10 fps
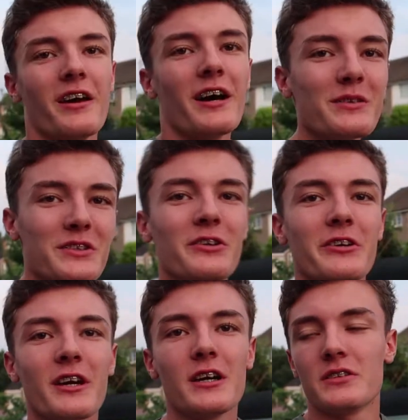How's it
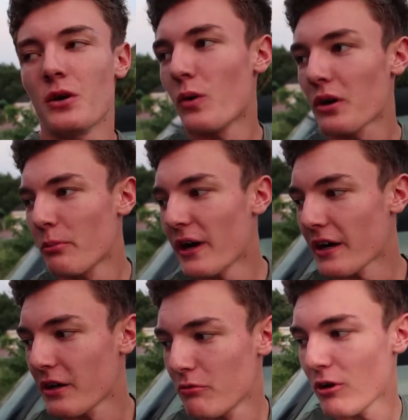going, guys? Welcome
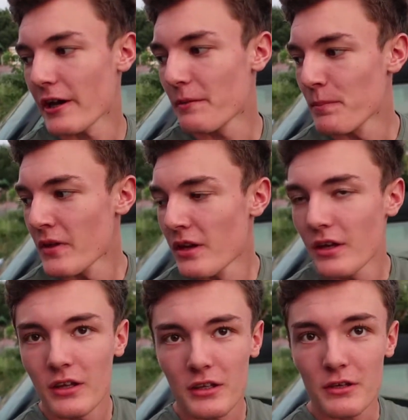back. Right,
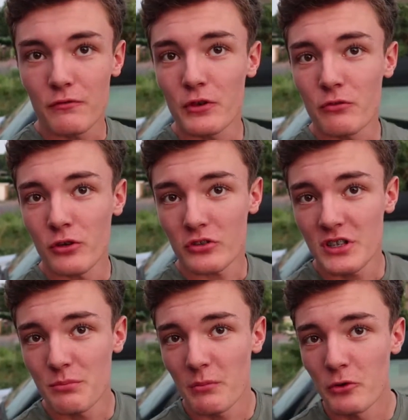if you've not
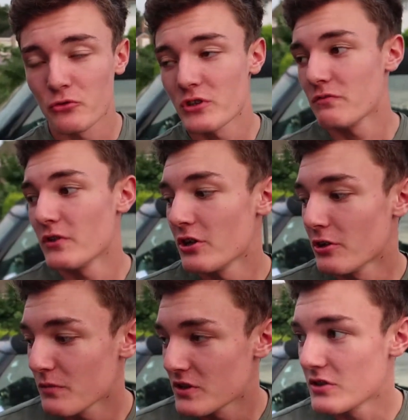seen my most recent
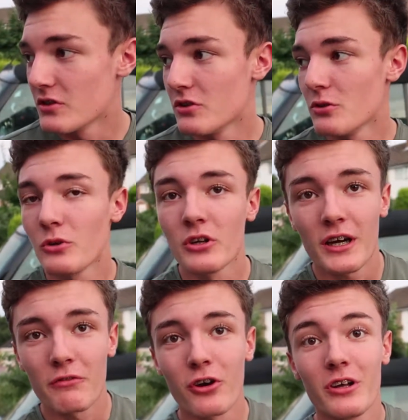video, this is a new one.
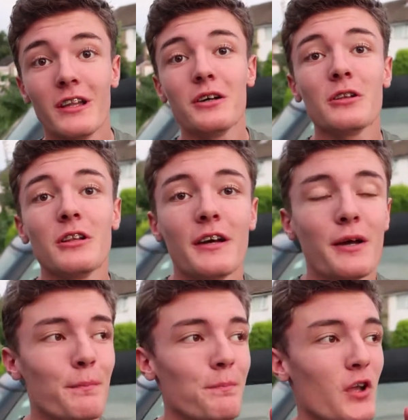I've got a little
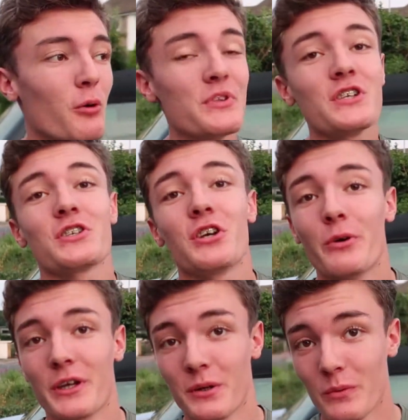competition
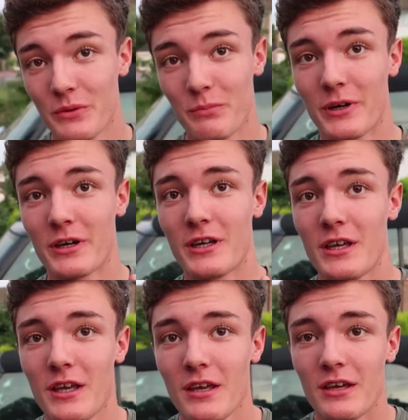going with my
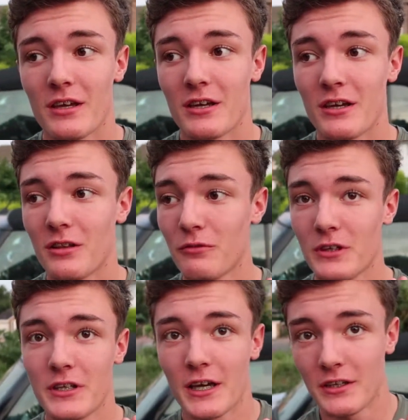
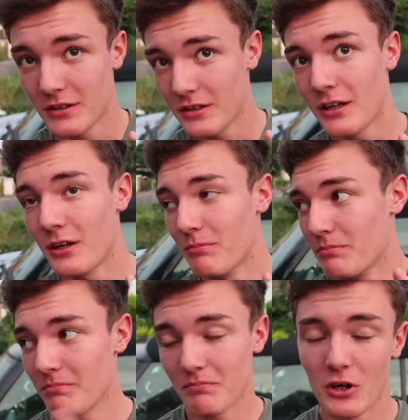lovely dad
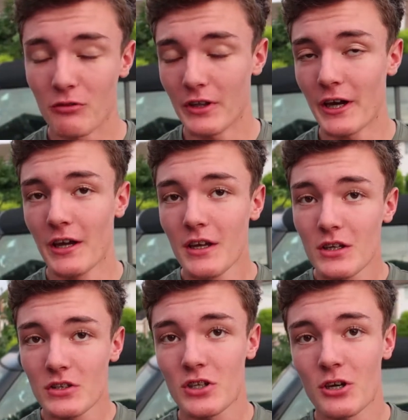over there.
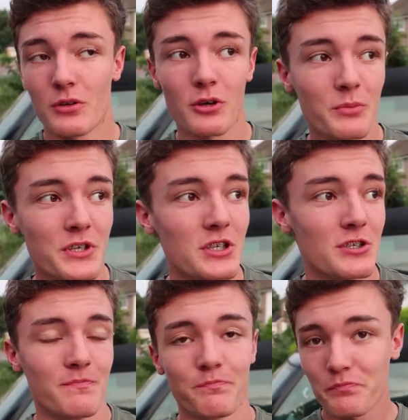So the
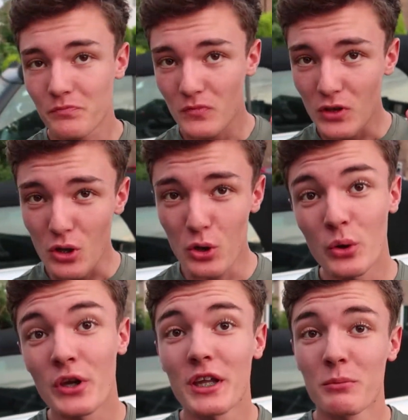competition,
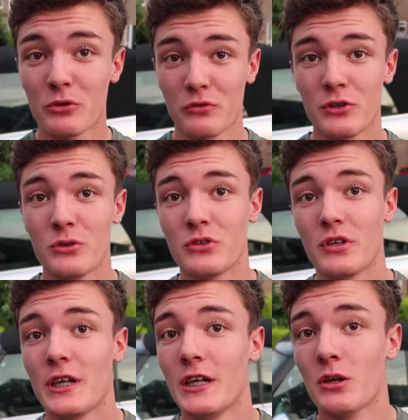who can get the most views
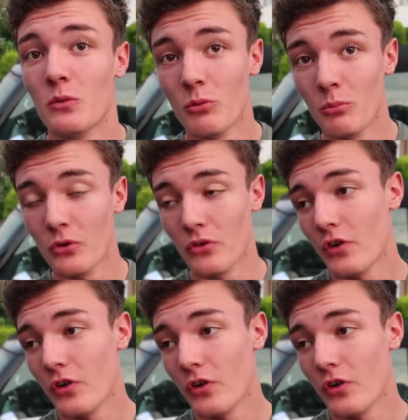in 1 month.